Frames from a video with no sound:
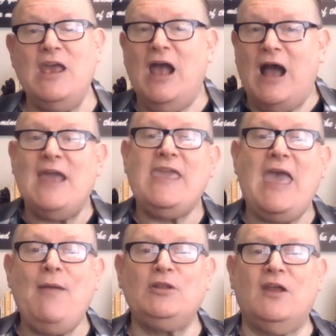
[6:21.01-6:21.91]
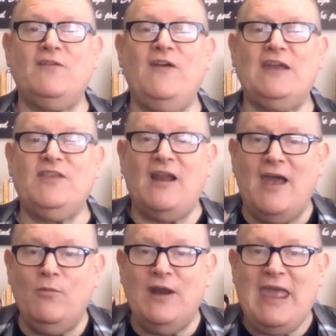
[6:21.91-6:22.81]
I gambled on the fact that I
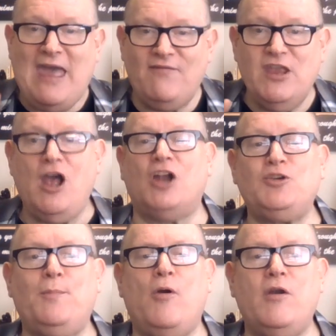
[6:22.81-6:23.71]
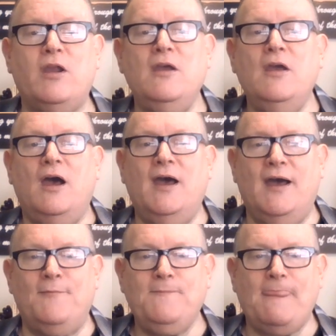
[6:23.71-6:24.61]
would have the Ontraport um,